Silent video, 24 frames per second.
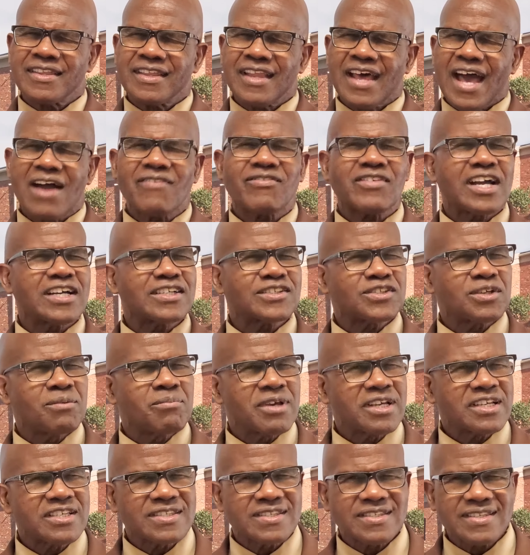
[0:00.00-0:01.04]
I've got some
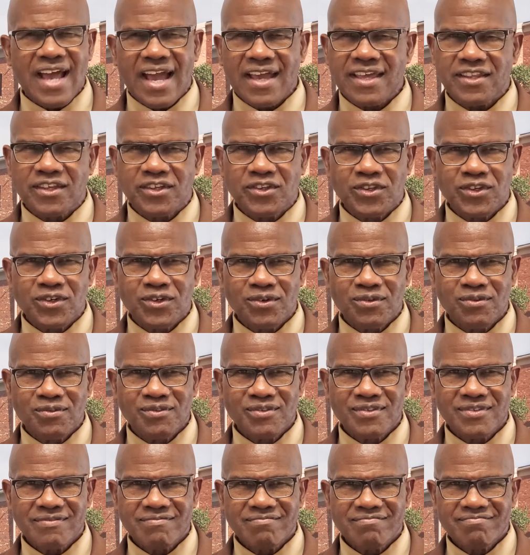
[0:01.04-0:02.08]
exciting
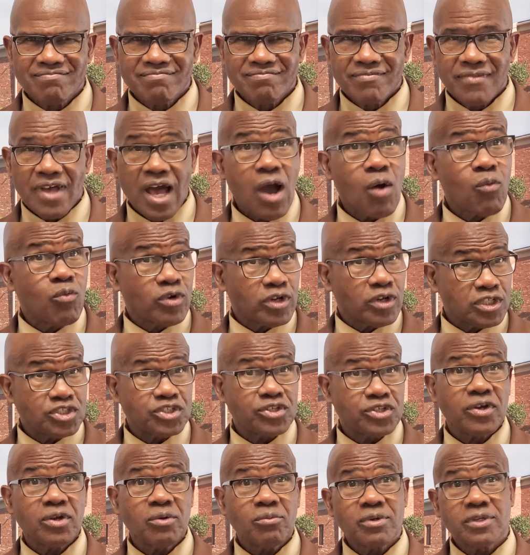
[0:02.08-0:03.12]
news I want to
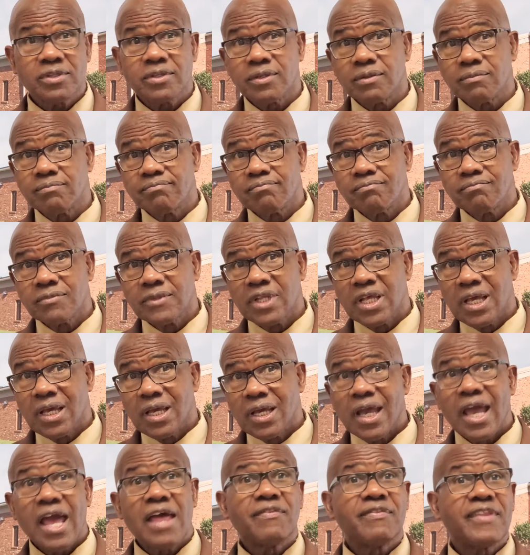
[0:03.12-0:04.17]
share with you.
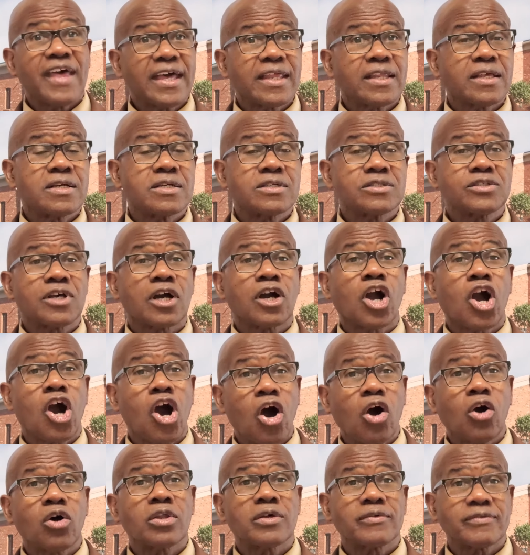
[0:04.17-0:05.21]
And that is the
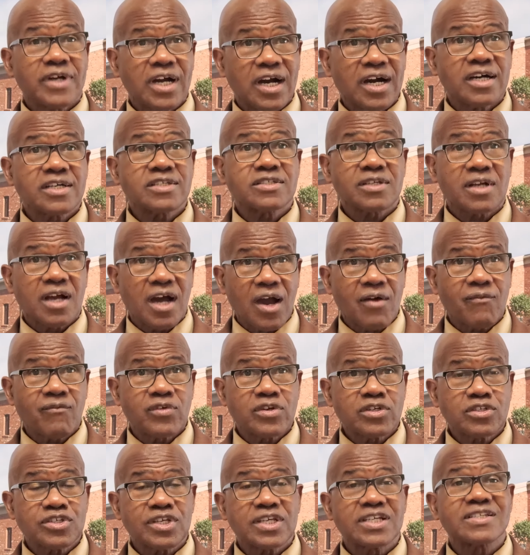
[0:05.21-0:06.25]
Call of God's
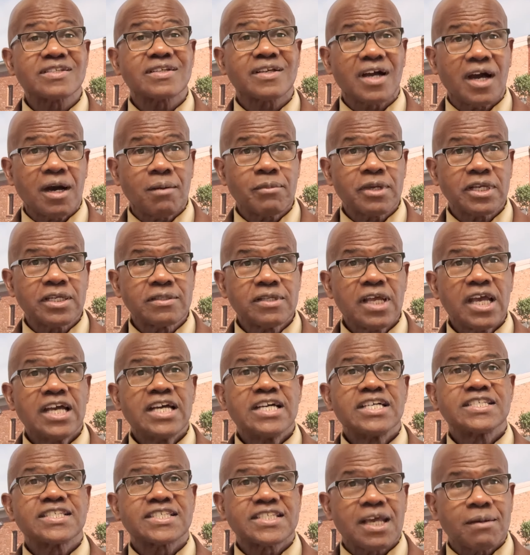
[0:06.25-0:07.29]
Conference is coming
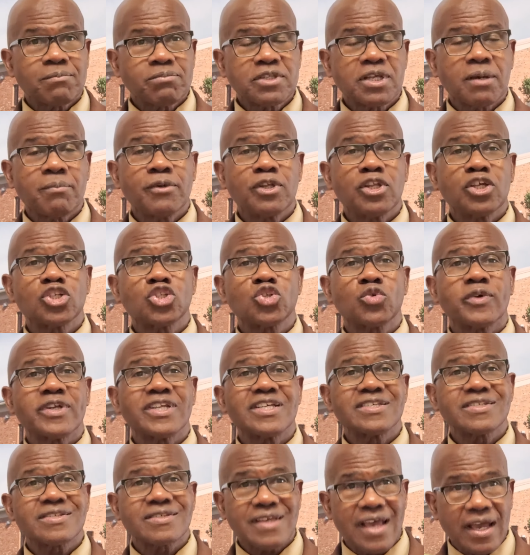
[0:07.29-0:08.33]
September the
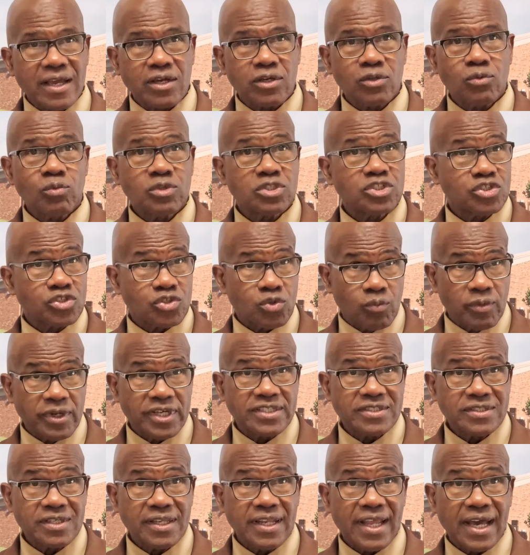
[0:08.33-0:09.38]
22nd, which is a
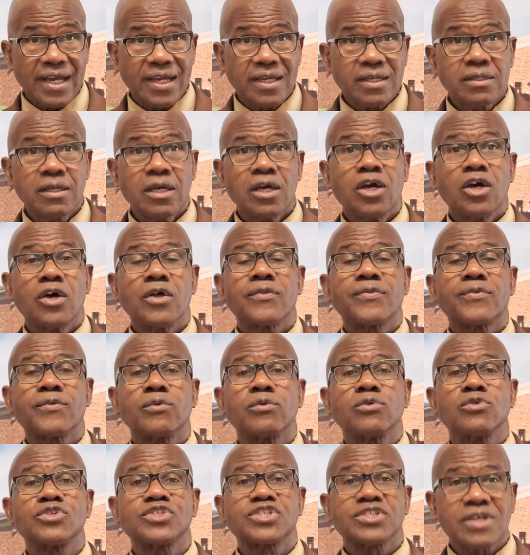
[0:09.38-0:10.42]
Wednesday night,
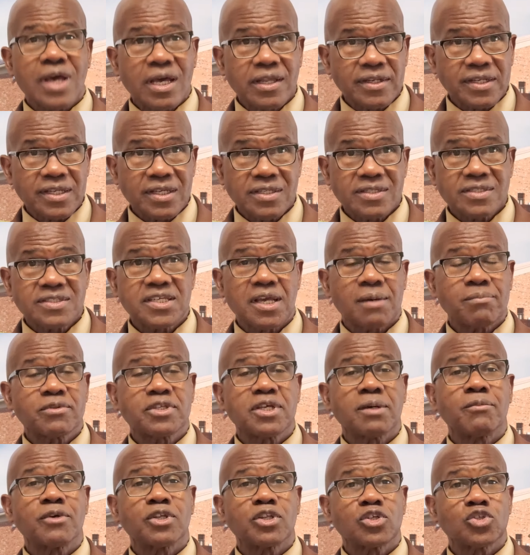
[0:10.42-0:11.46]
through Sunday,
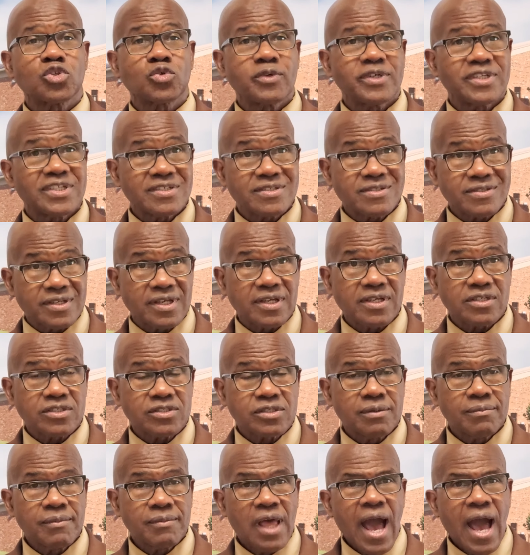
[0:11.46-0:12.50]
September the 26th.
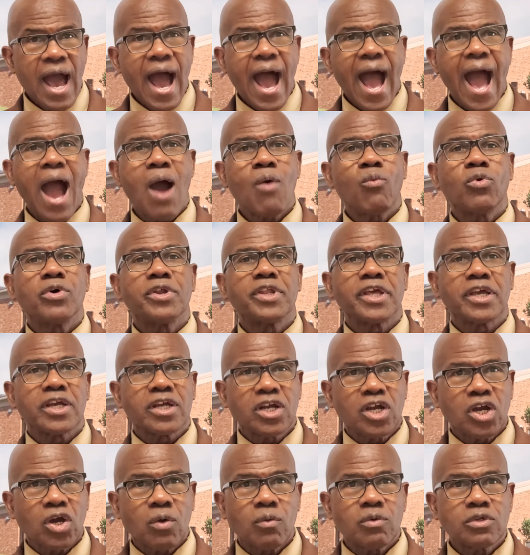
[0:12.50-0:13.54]
I want to
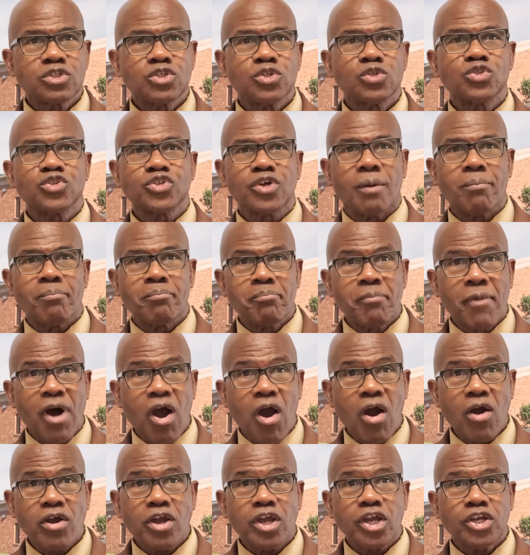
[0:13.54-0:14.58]
encourage you to
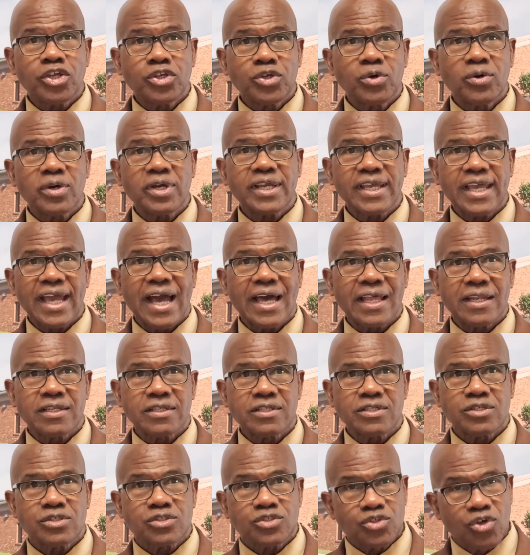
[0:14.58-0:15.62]
mark your
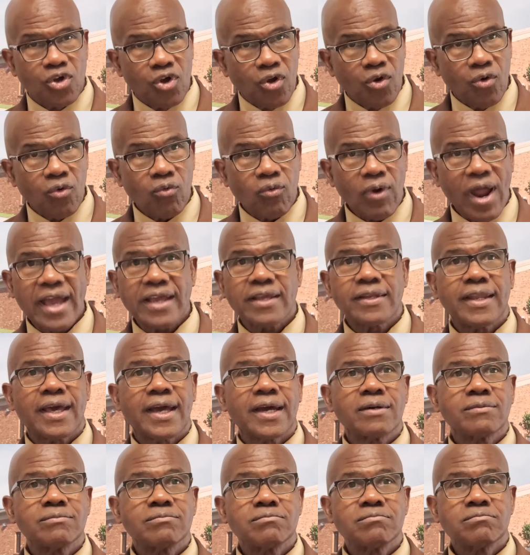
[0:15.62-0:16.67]
calendars right now.
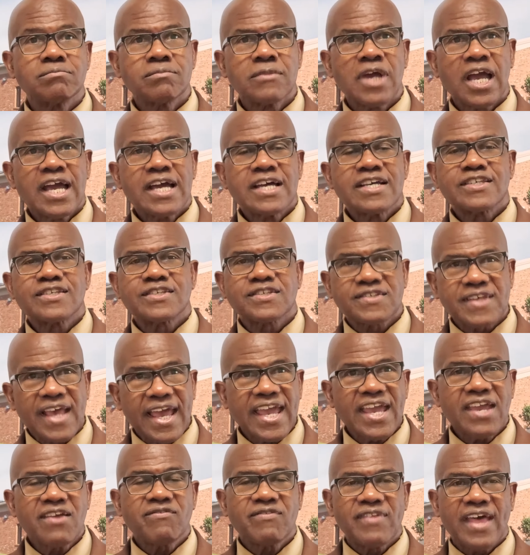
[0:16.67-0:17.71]

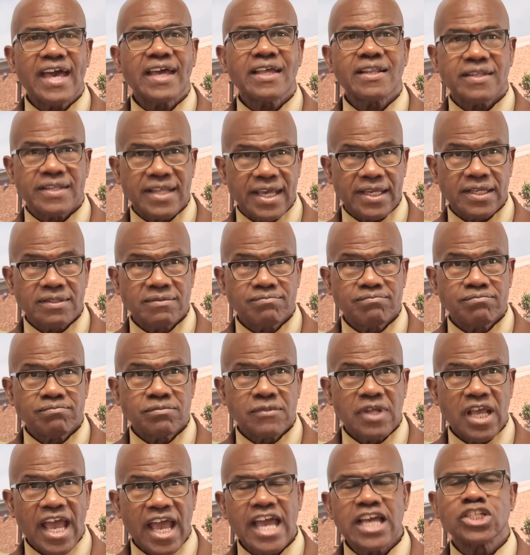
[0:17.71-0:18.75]
Save that date
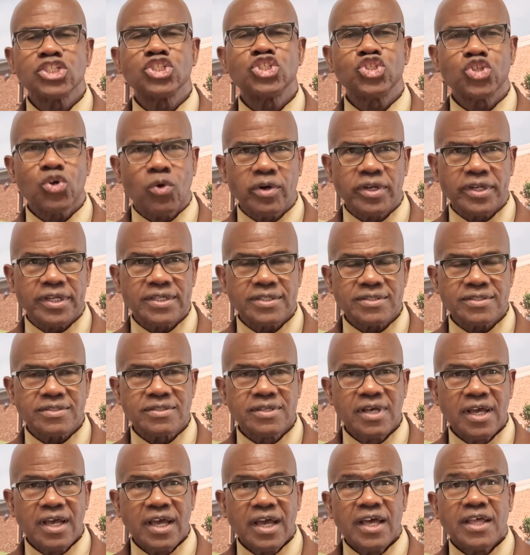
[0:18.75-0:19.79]
and join us.
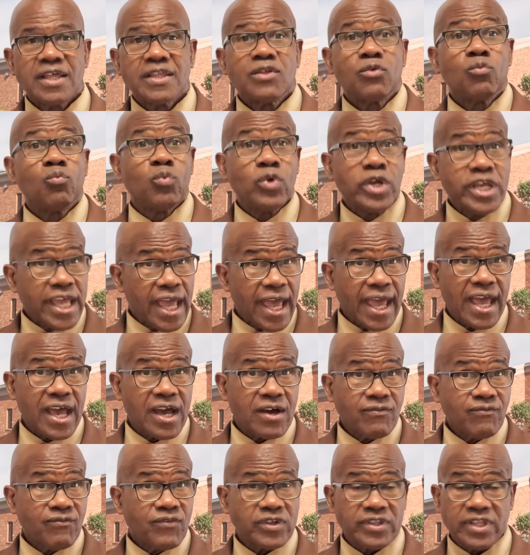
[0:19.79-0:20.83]
We
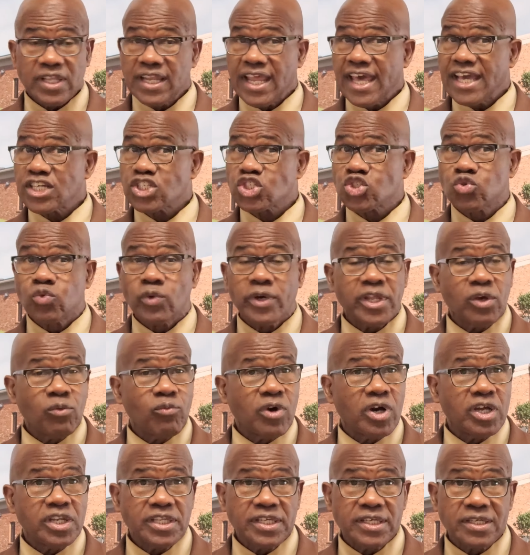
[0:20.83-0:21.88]
have, for the last
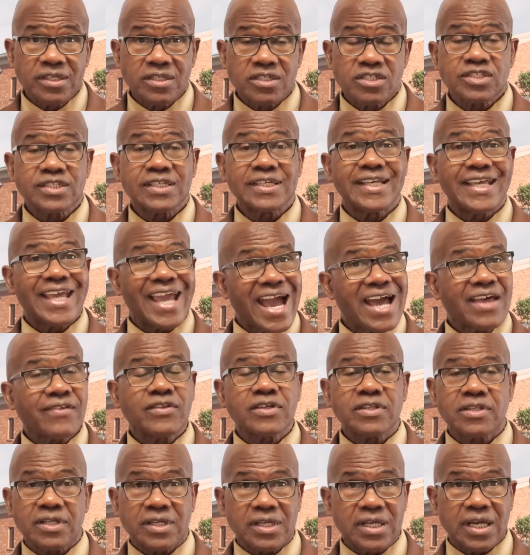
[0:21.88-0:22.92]
21 years,
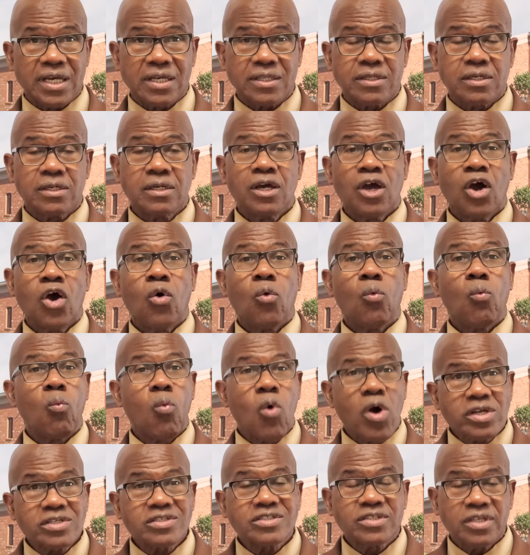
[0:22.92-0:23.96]
gathered together
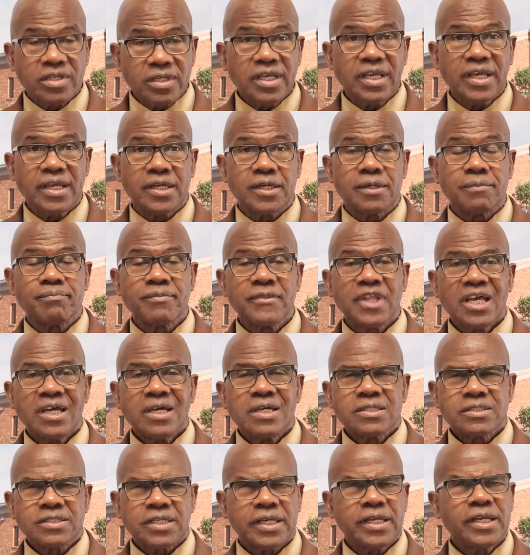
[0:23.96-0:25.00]
once a year
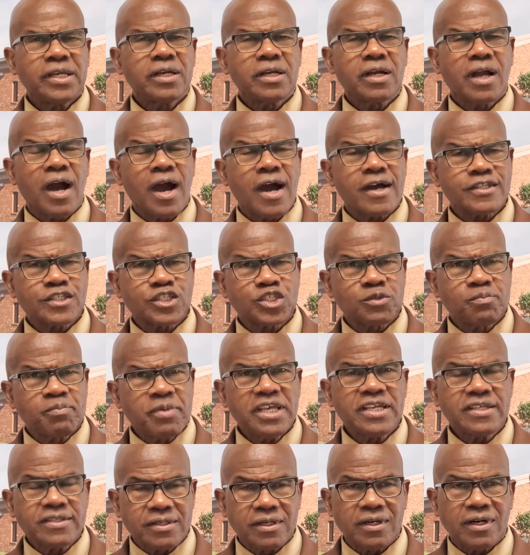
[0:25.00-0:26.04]
to hear God
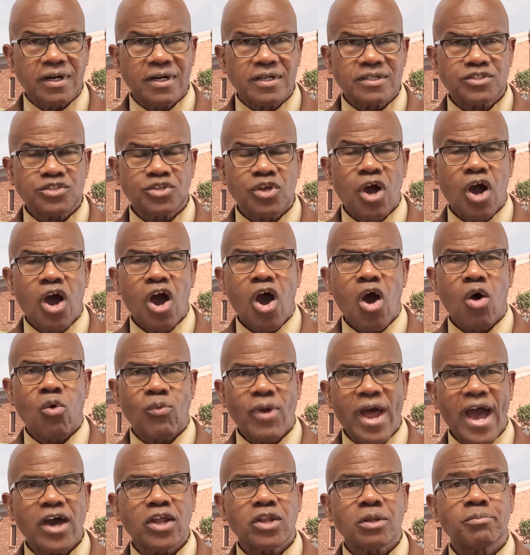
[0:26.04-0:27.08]
speak to us
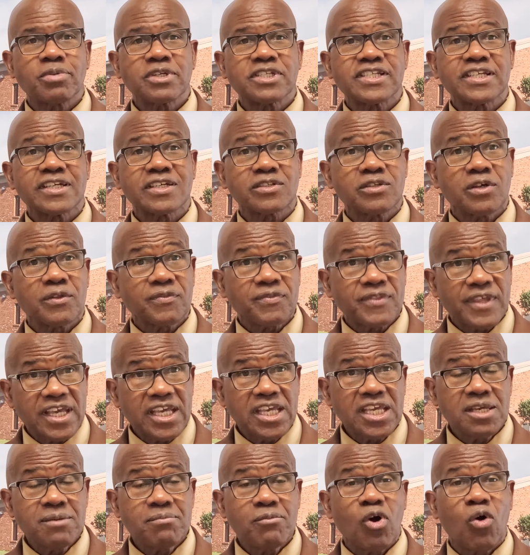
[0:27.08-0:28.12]
around a particular
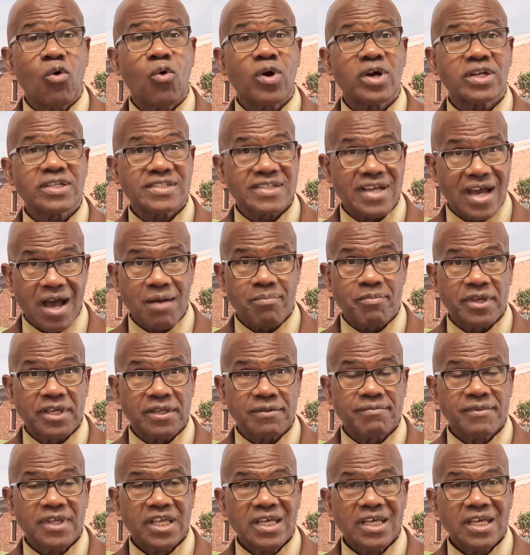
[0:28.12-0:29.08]
theme or topic.